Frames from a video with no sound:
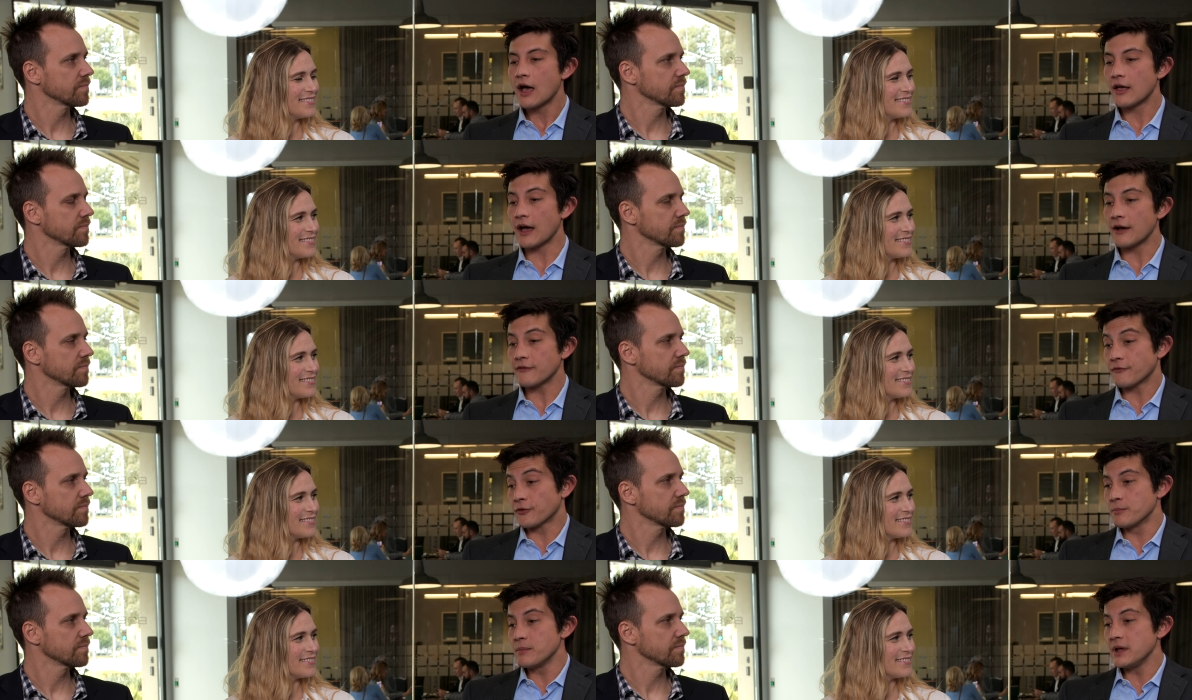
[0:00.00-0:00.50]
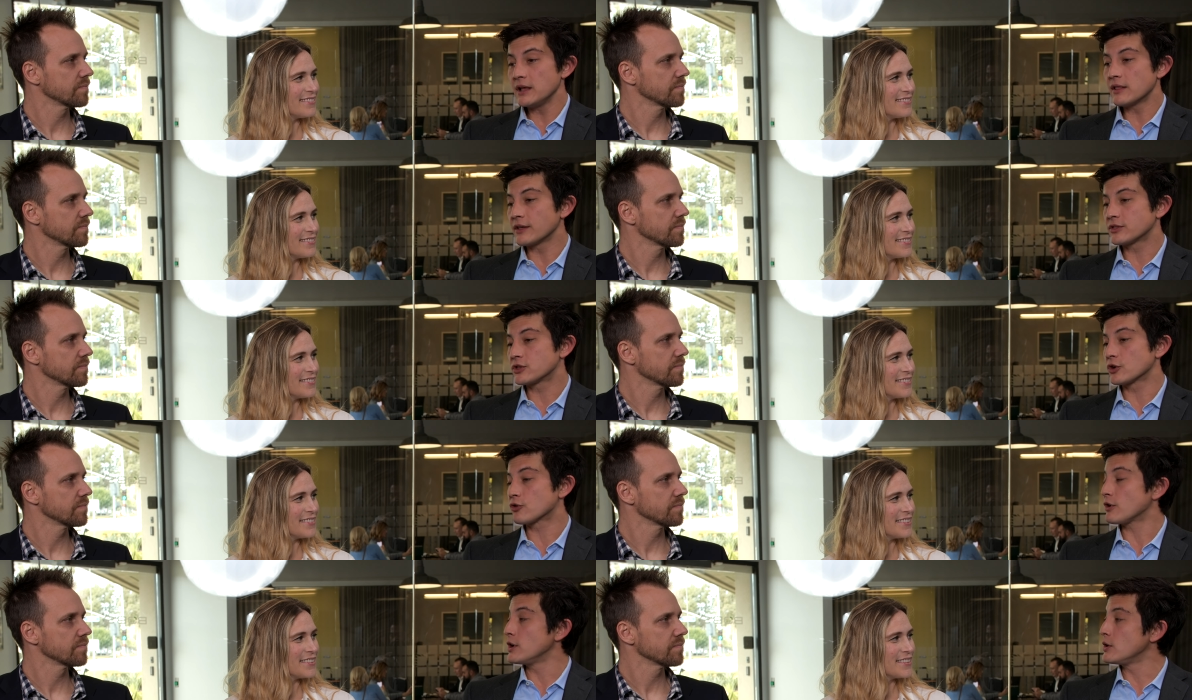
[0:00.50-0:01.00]
Speaker 1: uh, for me, like the
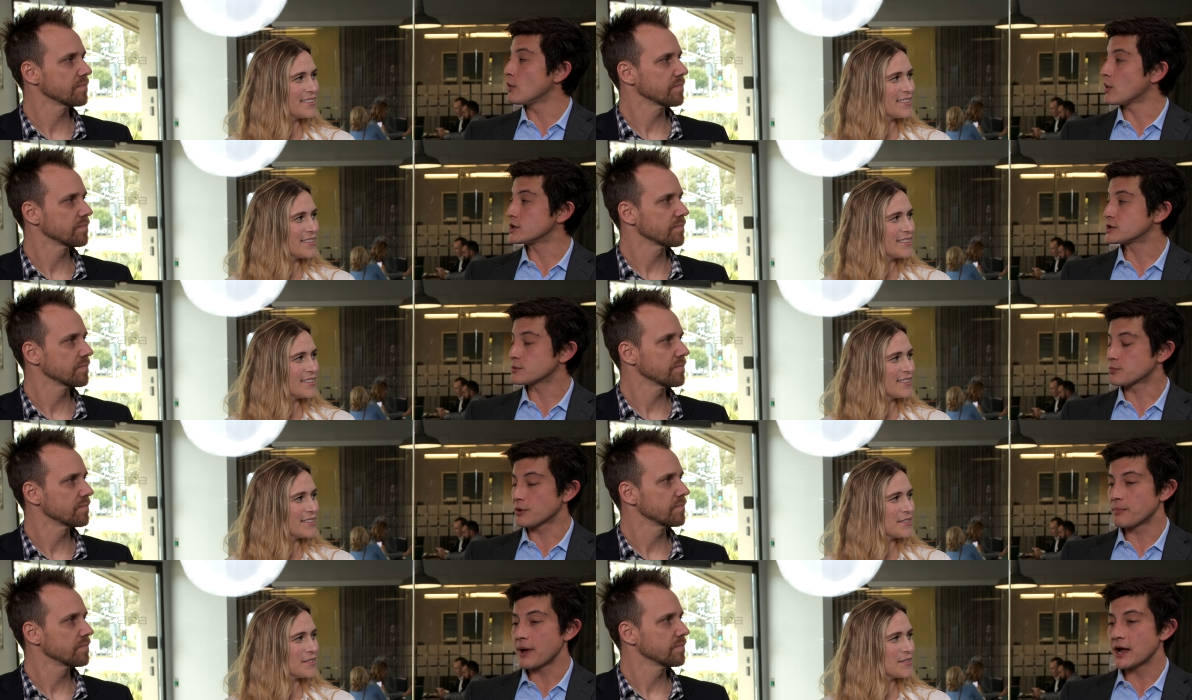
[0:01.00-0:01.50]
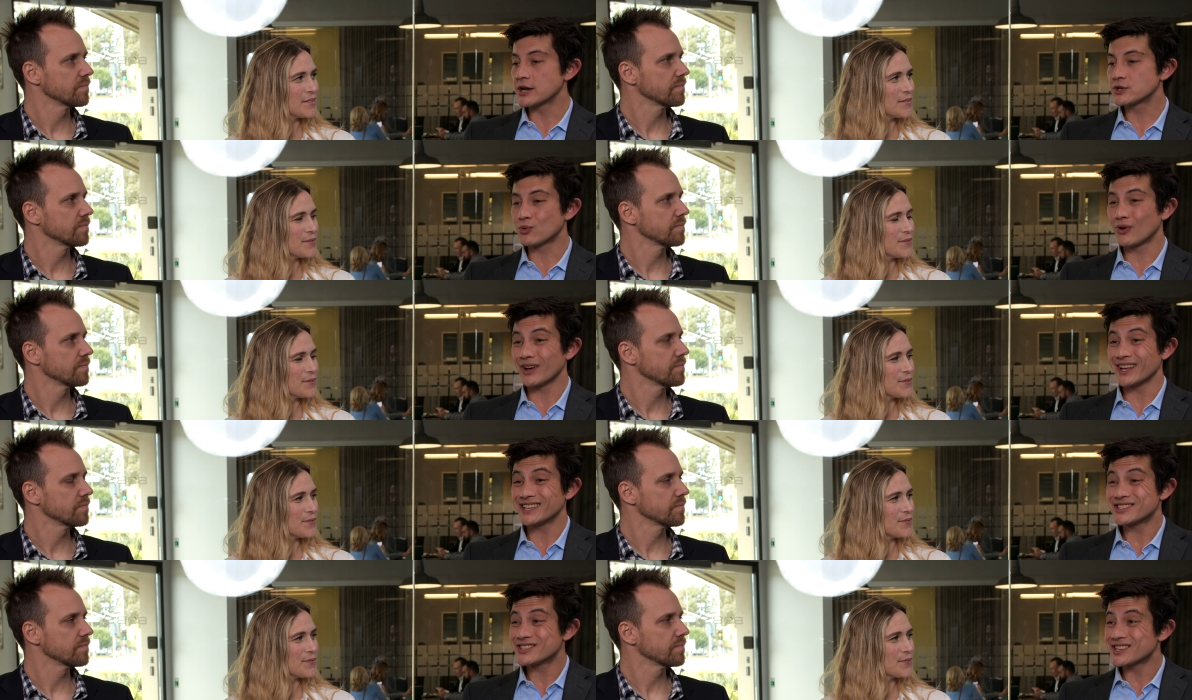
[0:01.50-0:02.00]
Green Oyster Perpetual,
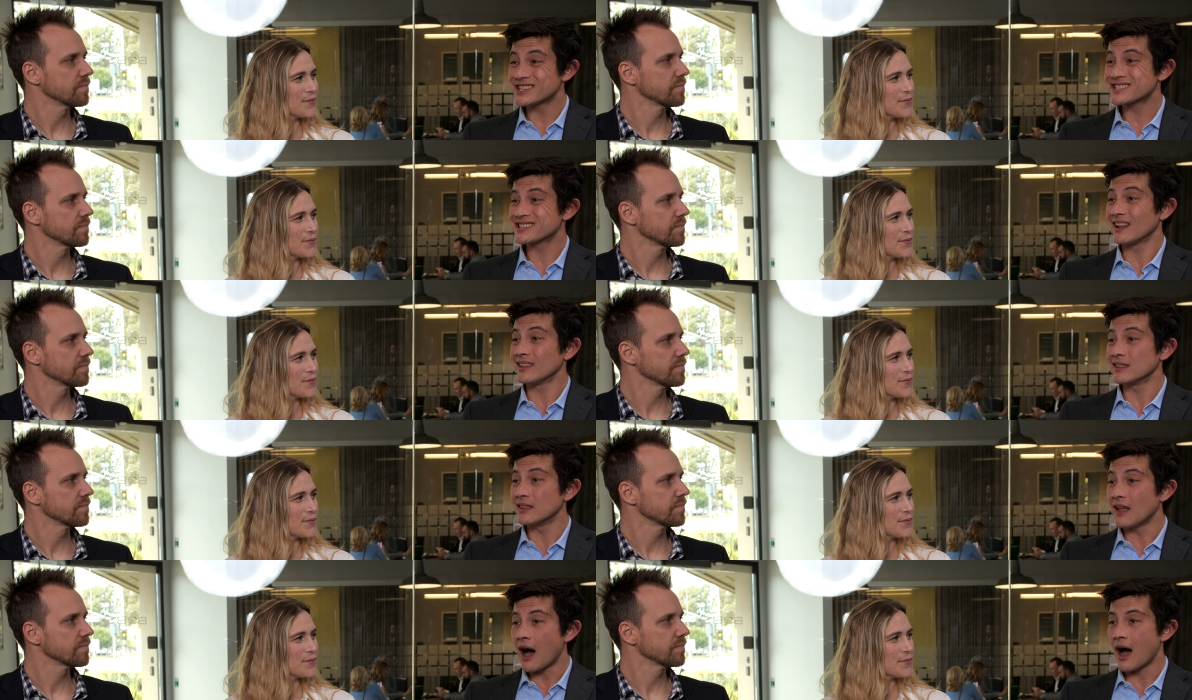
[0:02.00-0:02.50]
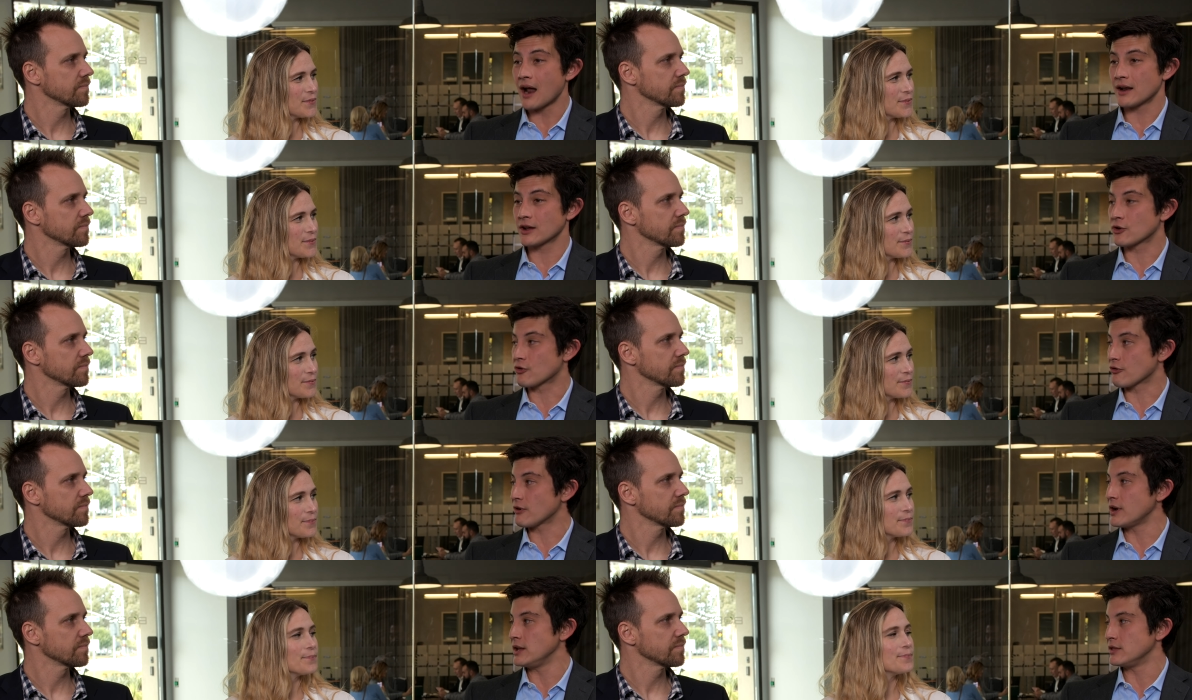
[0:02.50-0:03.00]
it's just a lot of
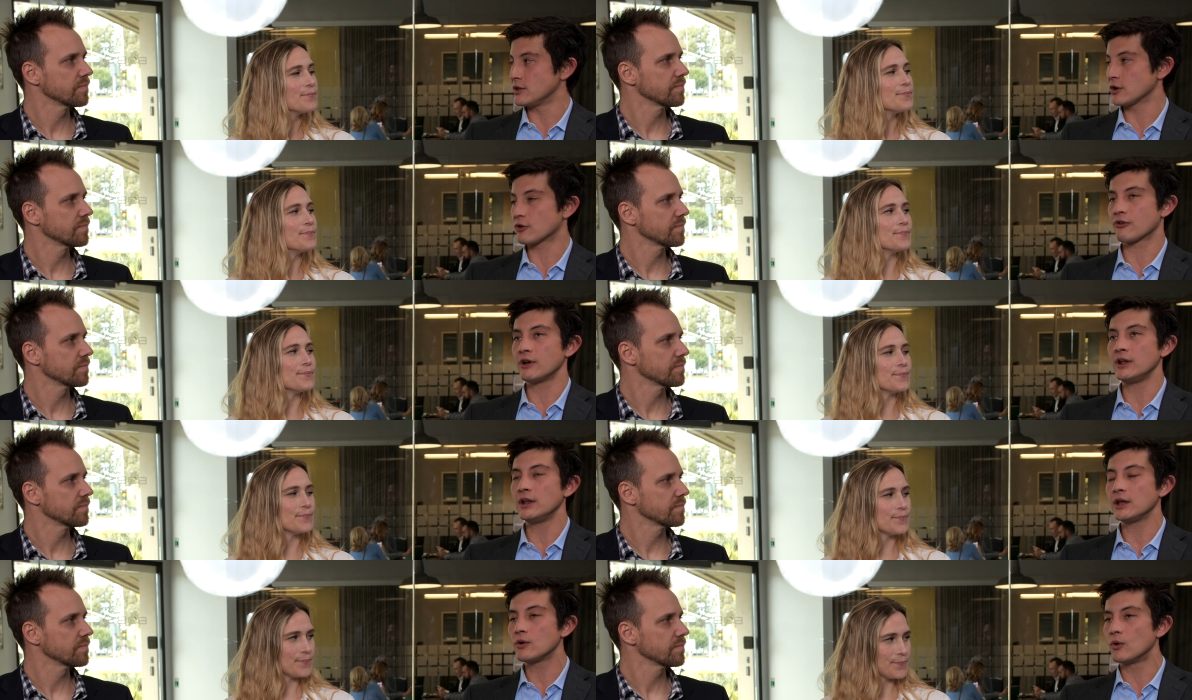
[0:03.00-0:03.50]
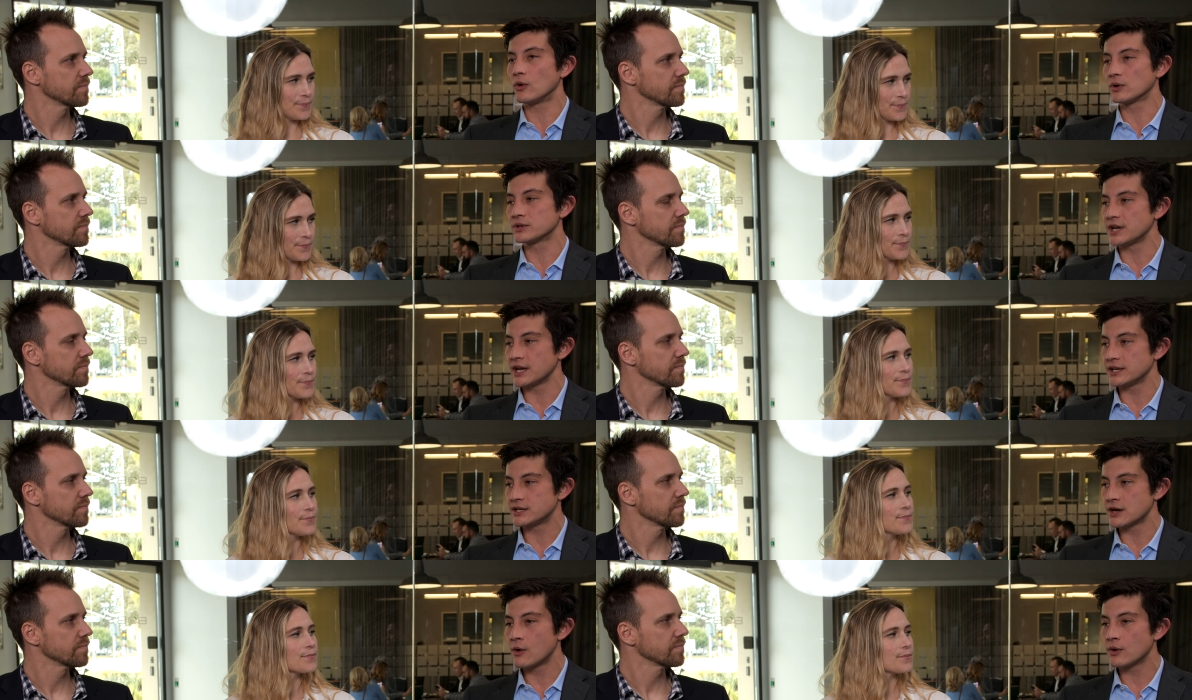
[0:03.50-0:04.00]
green. The hmm. green and gold
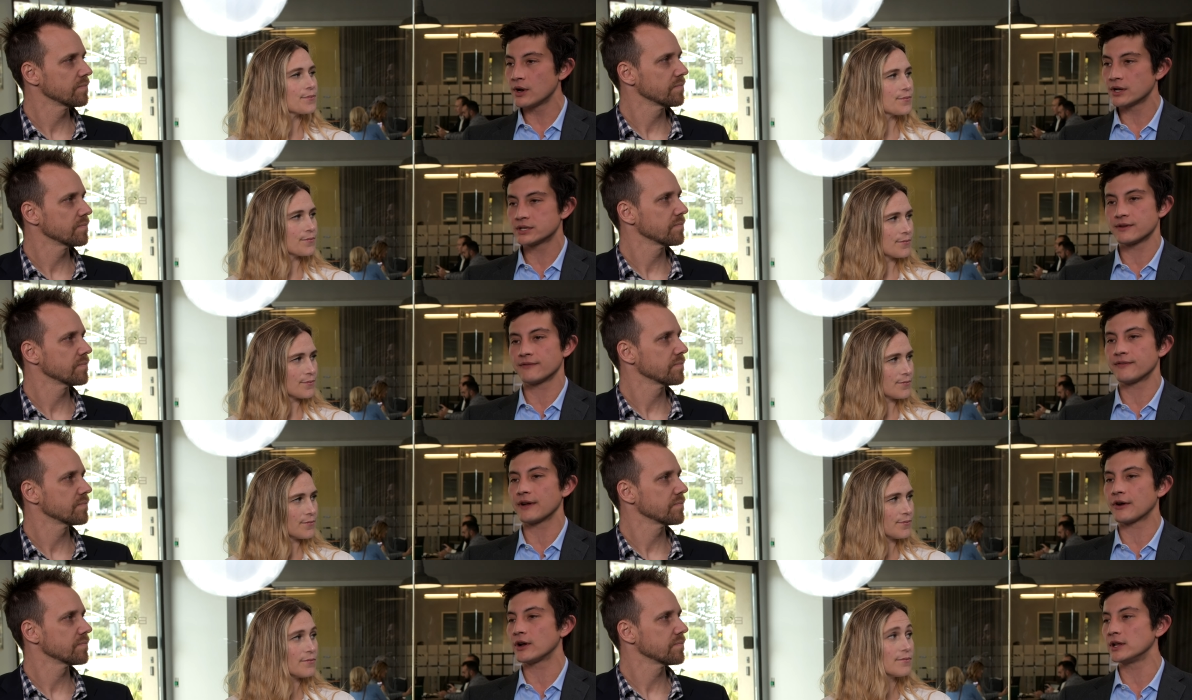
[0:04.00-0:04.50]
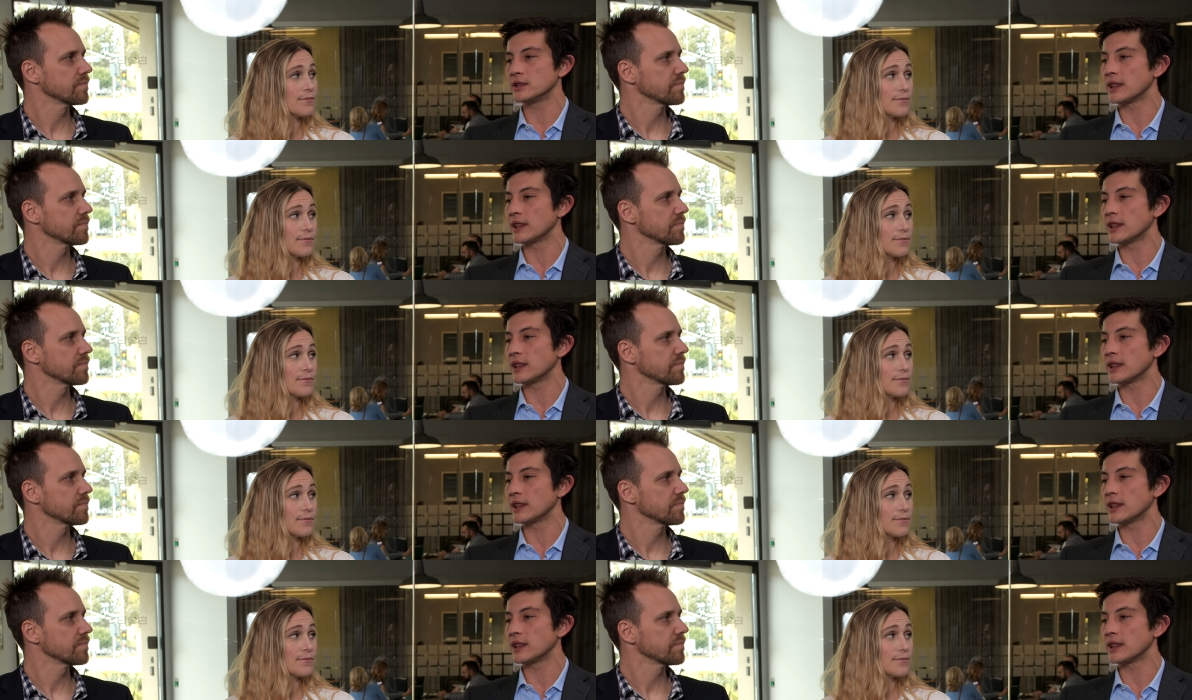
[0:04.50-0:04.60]
Daytona, it's a very